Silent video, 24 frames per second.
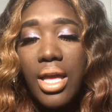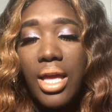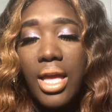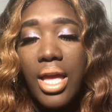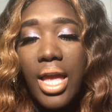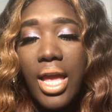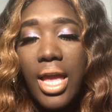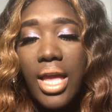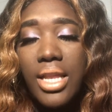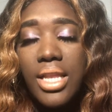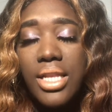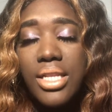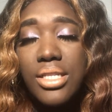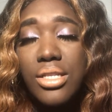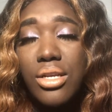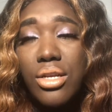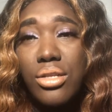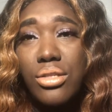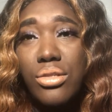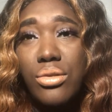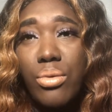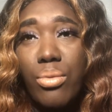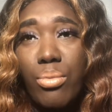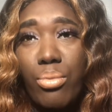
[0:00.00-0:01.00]
And it's
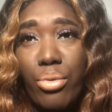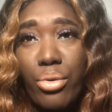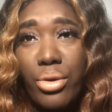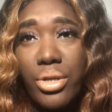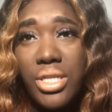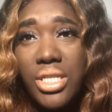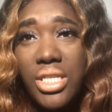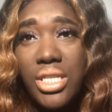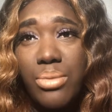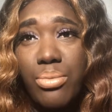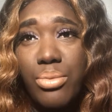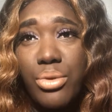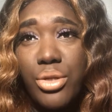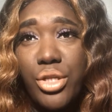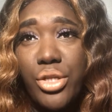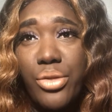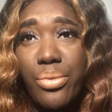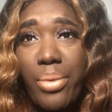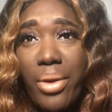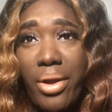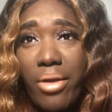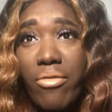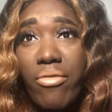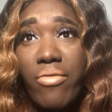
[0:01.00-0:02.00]
also important to put your
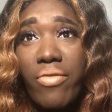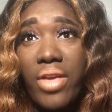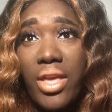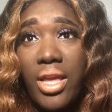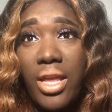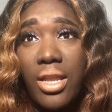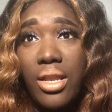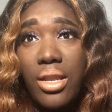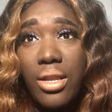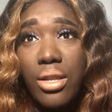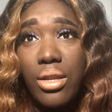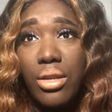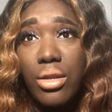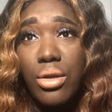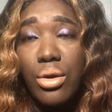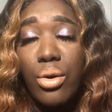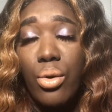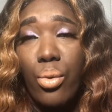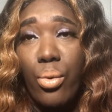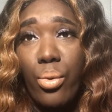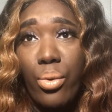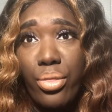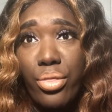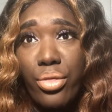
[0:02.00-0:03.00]
bare feet
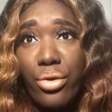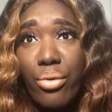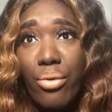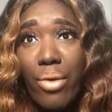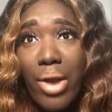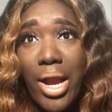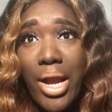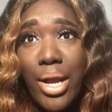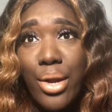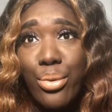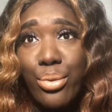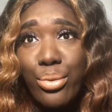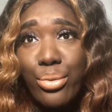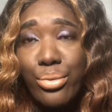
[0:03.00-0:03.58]
on the ground.